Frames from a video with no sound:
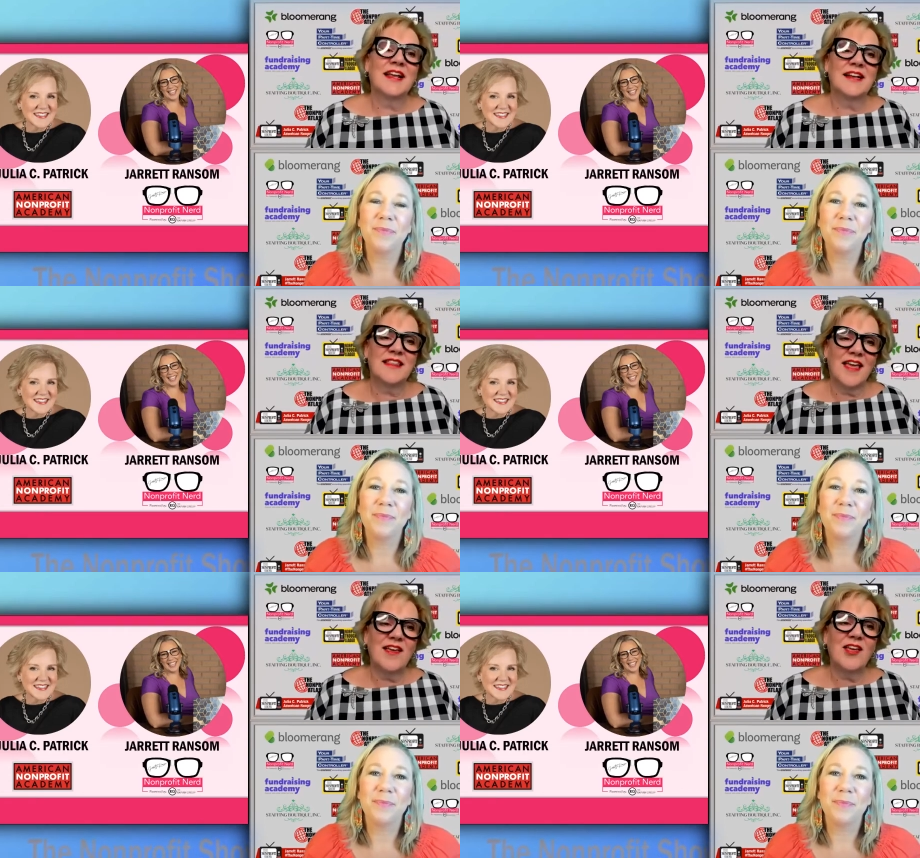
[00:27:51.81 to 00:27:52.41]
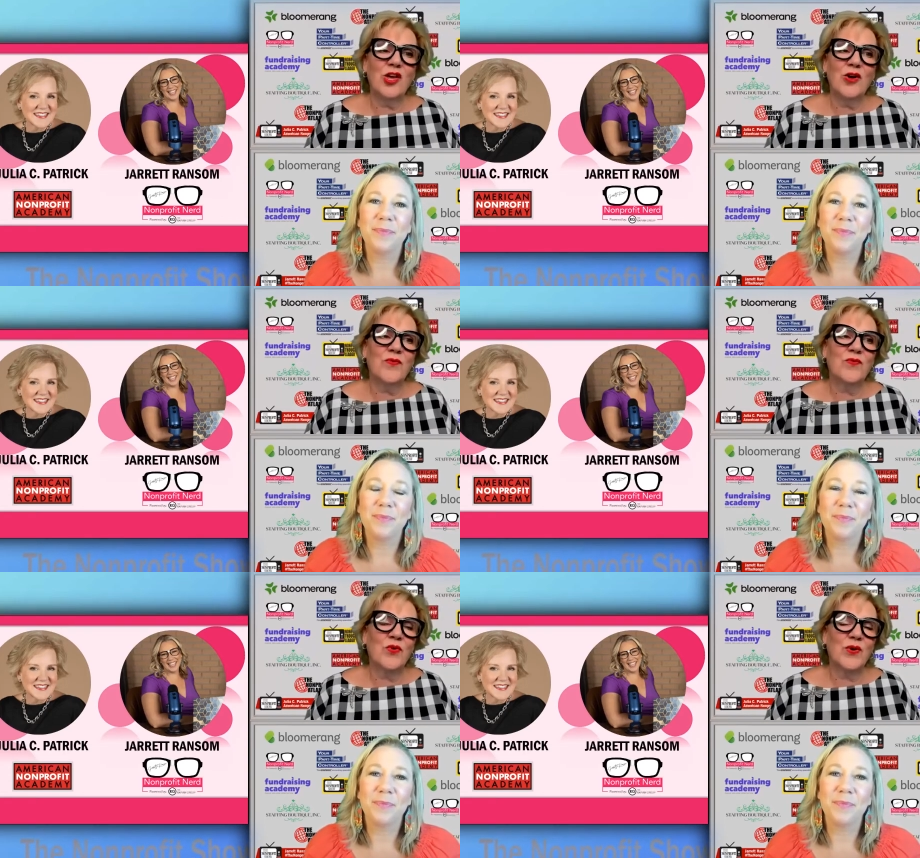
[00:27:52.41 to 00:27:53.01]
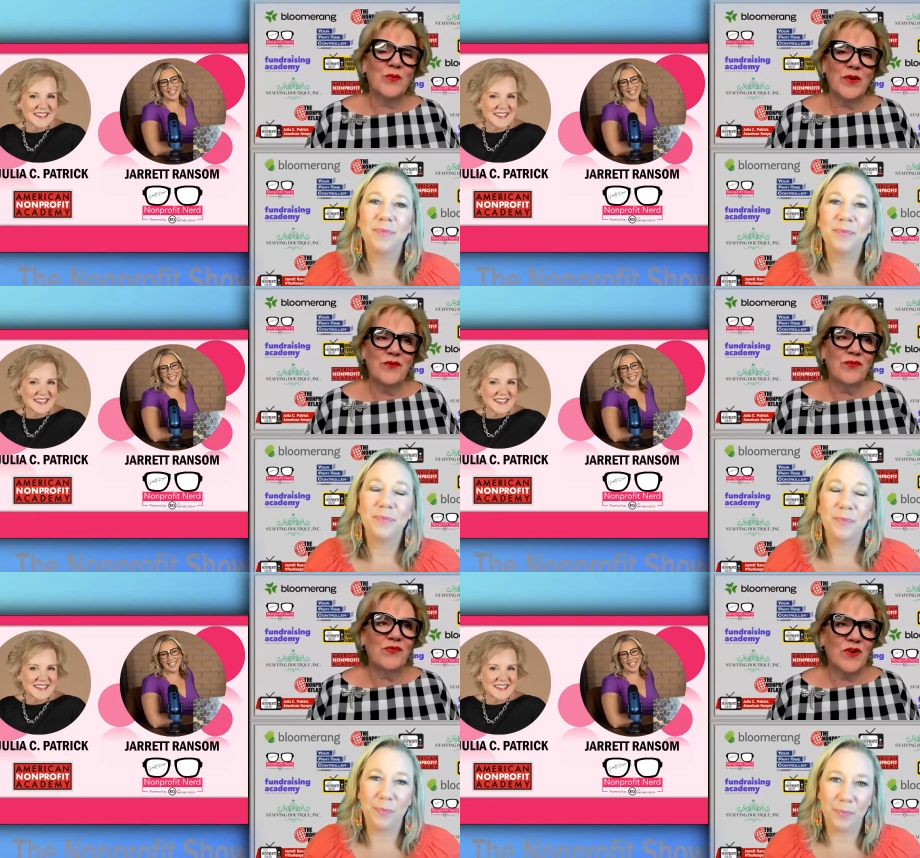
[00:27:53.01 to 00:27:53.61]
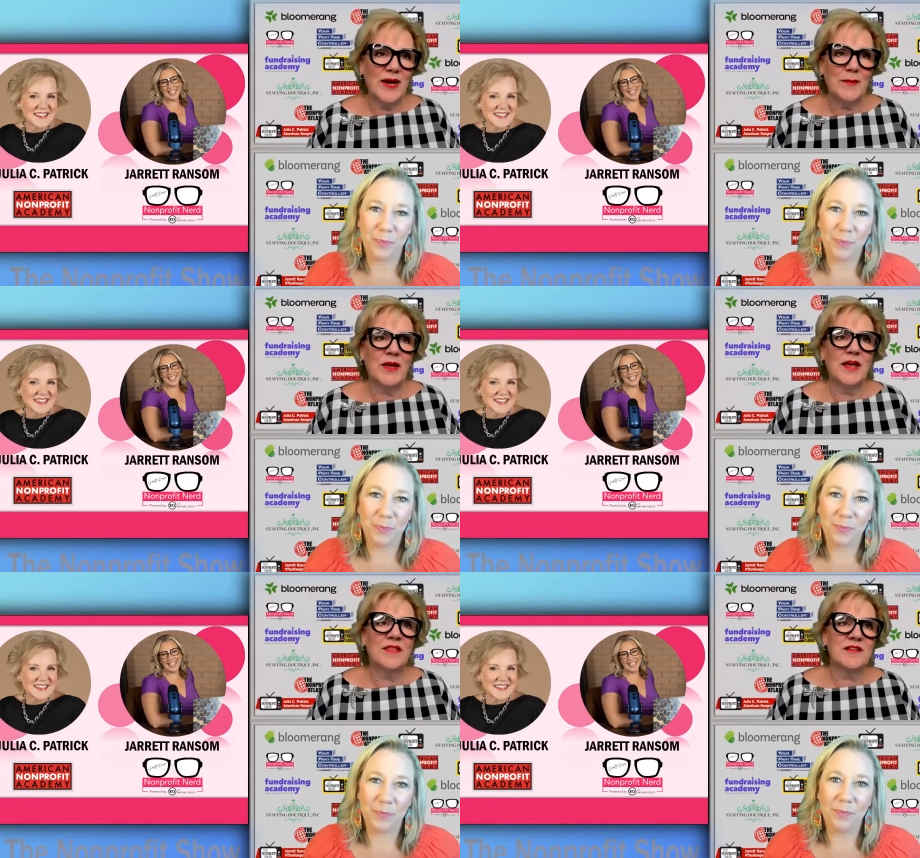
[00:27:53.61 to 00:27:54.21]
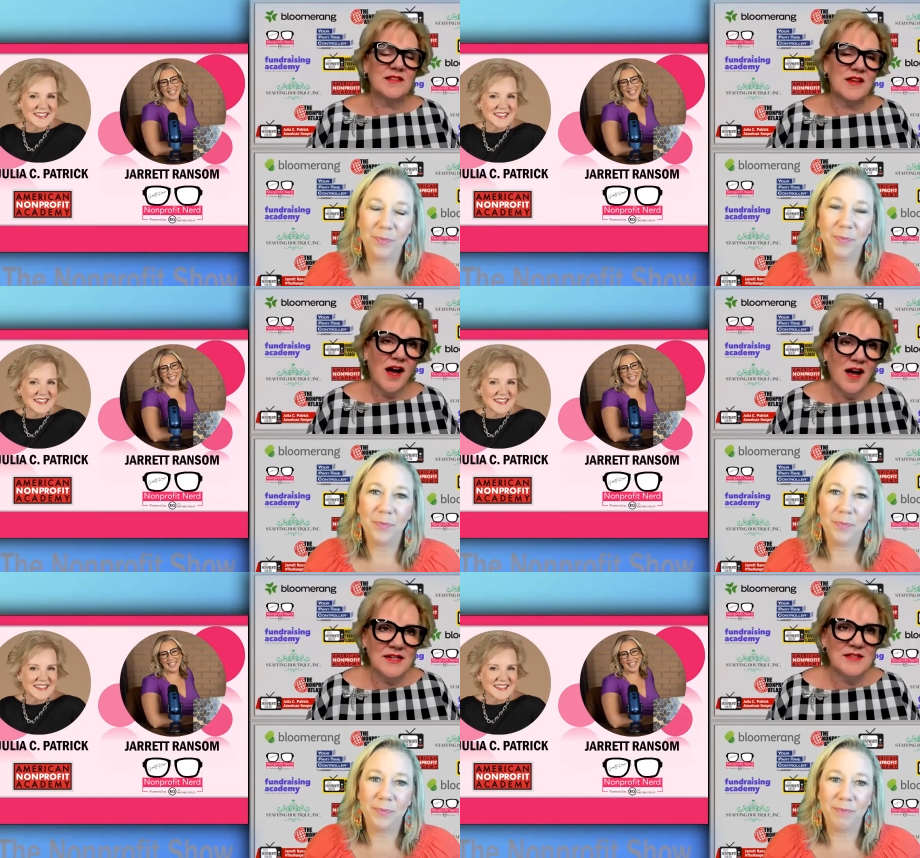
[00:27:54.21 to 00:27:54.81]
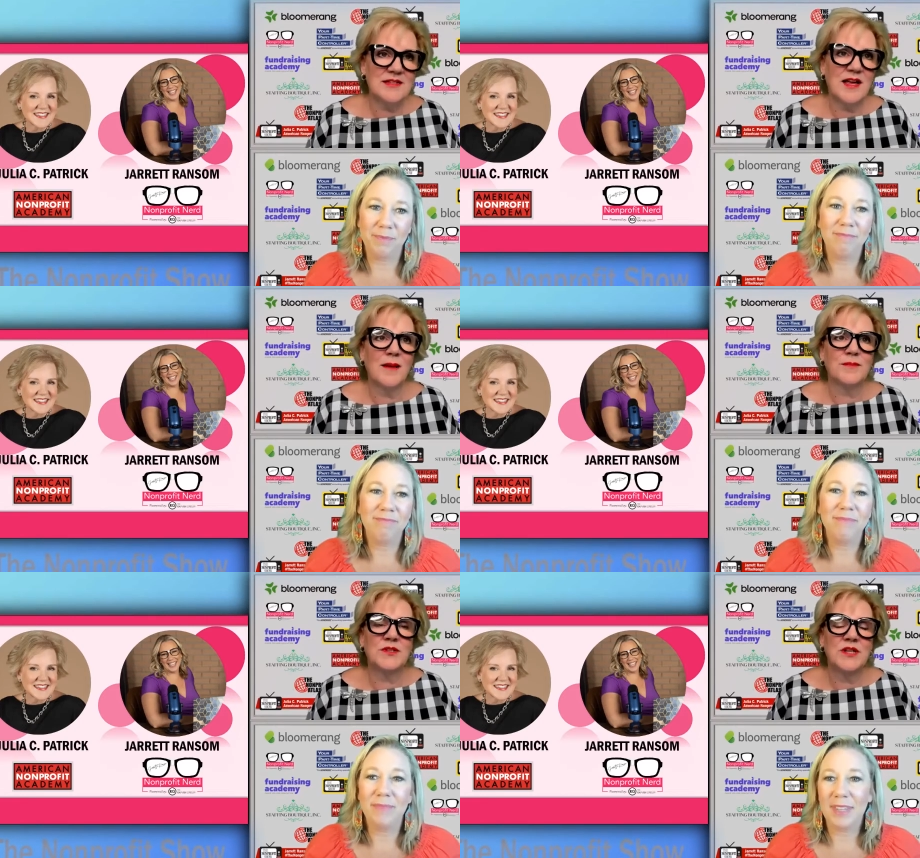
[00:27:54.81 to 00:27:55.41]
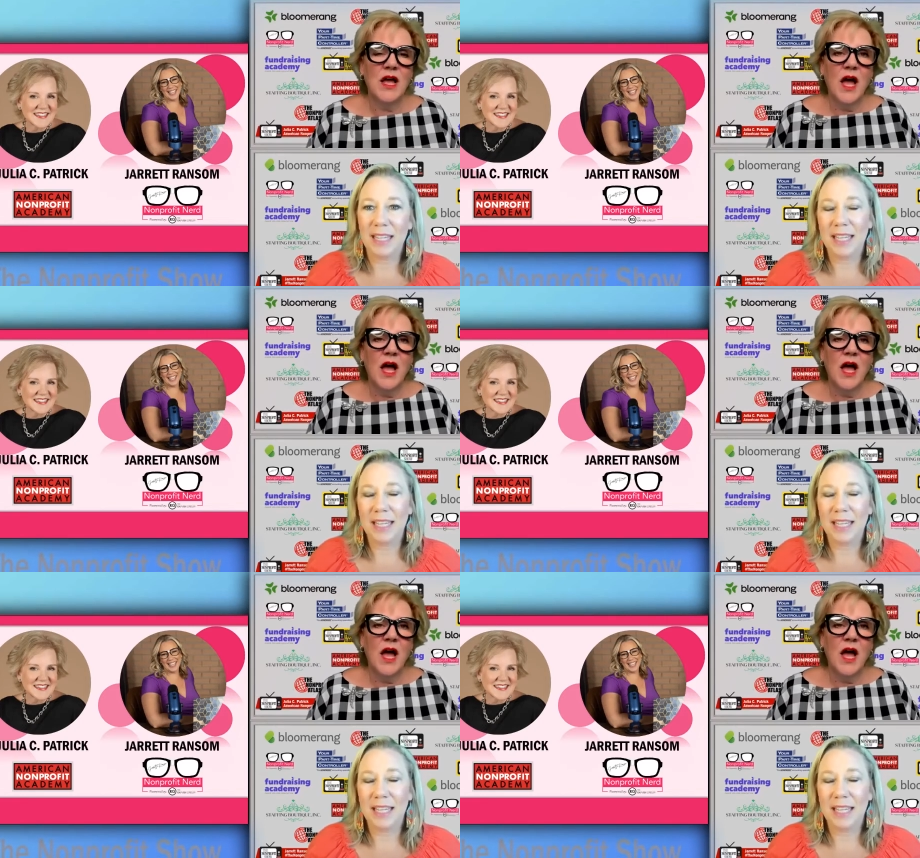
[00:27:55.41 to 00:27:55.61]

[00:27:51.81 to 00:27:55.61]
Speaker 1: And thank you for reframing this concept